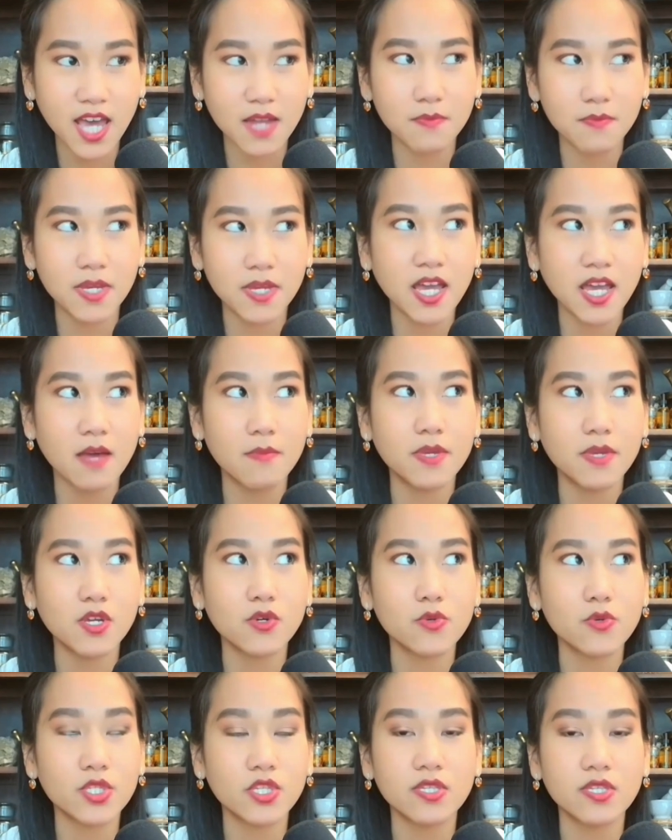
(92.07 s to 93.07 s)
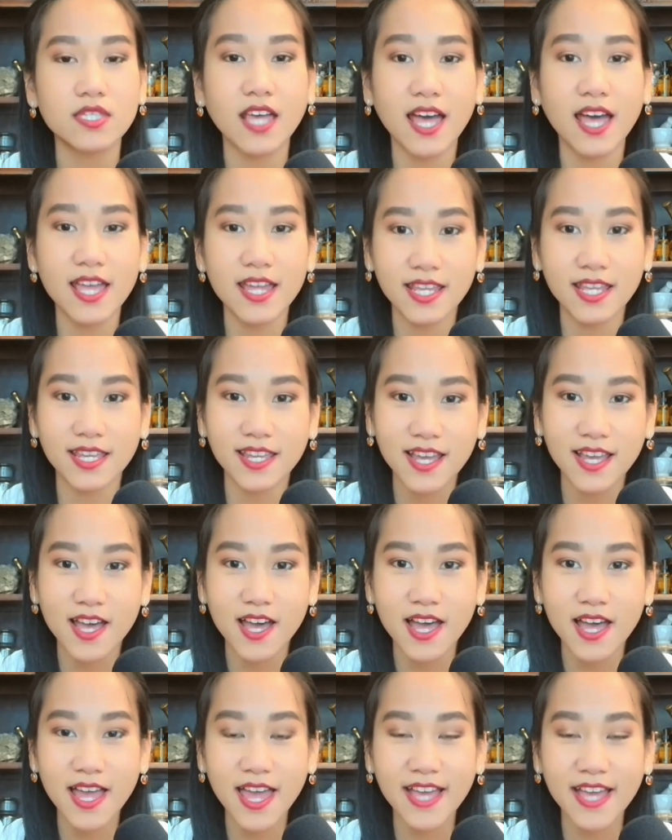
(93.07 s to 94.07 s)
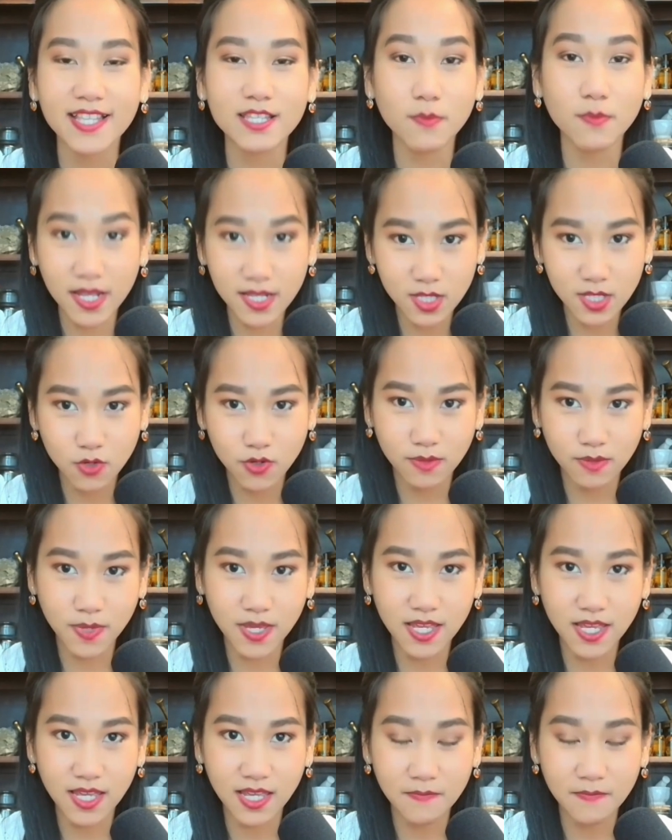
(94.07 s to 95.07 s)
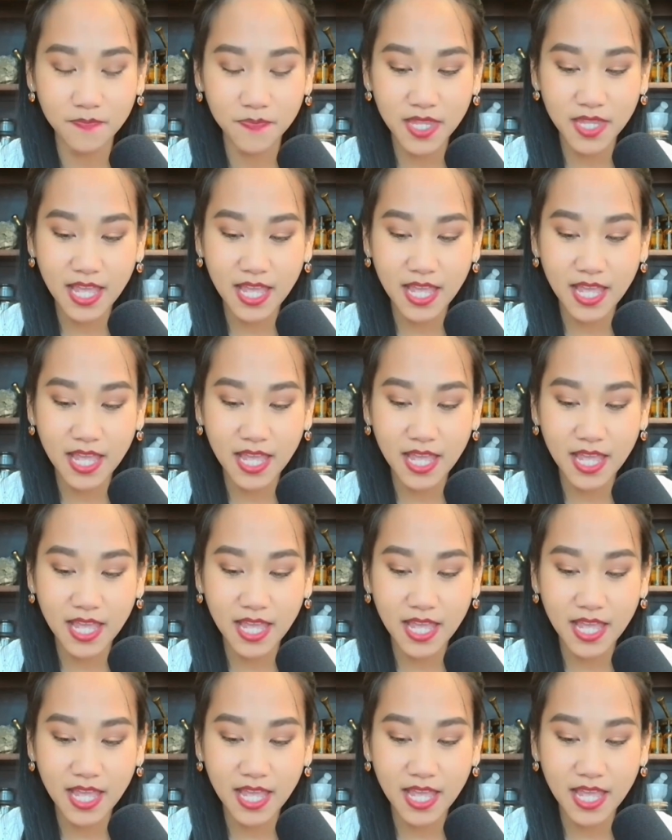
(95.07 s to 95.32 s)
unbecoming who society expects you to be.